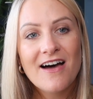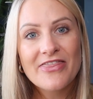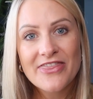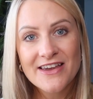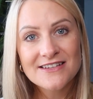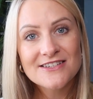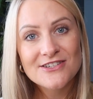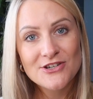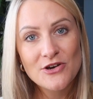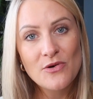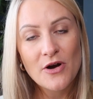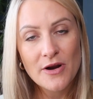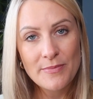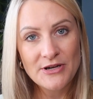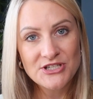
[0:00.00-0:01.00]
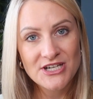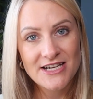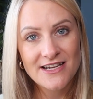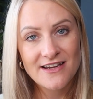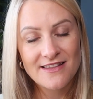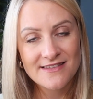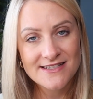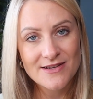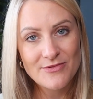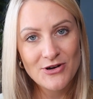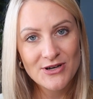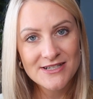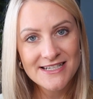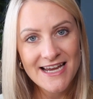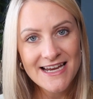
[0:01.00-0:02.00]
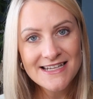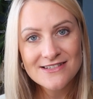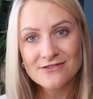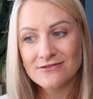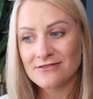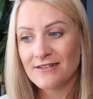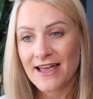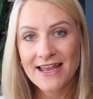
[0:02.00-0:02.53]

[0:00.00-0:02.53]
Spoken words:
thing to do on a budget in the summer holidays or